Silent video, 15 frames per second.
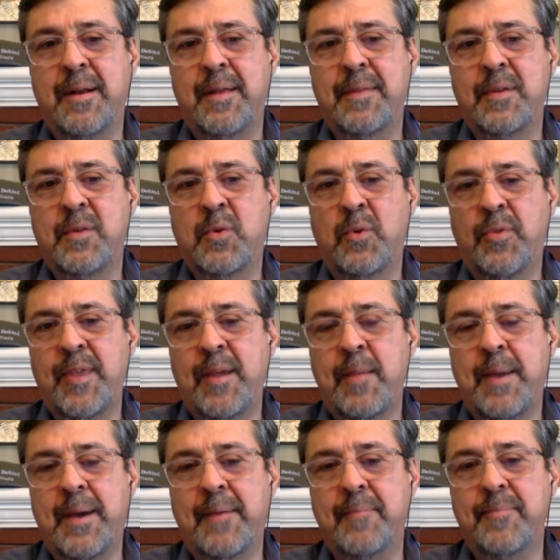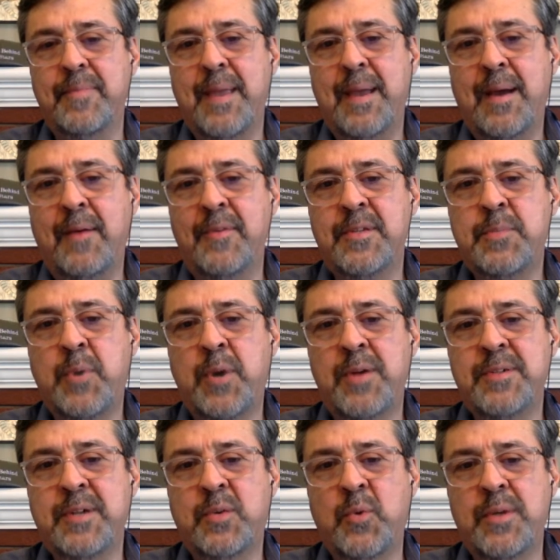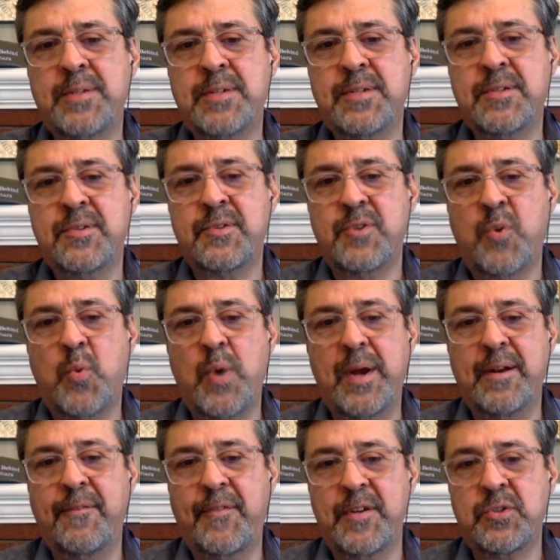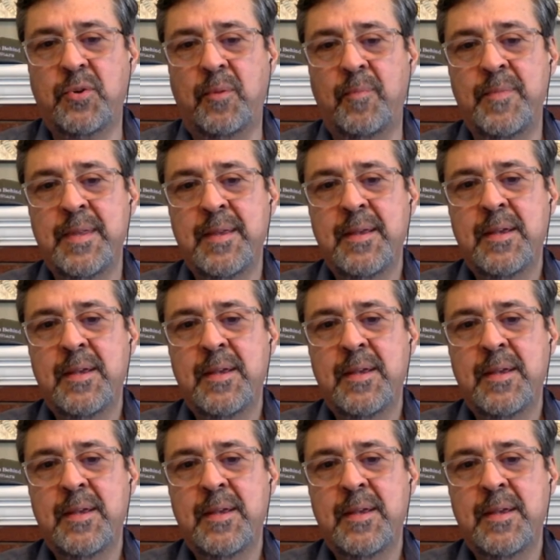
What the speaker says: And the cool thing about how this project works is there's no one official